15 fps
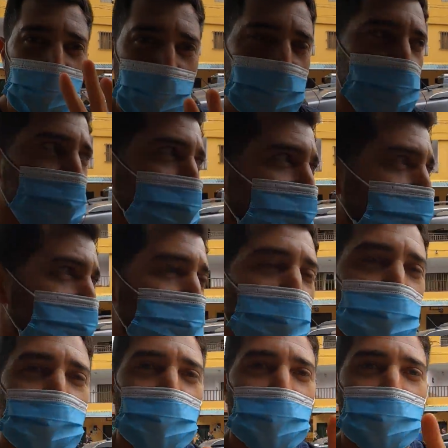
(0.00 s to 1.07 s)
deliciousness. It's
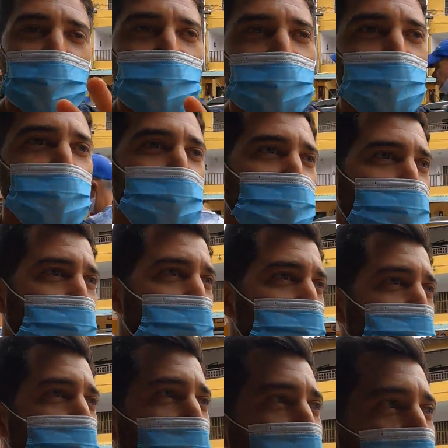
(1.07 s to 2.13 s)
nothing like, what's it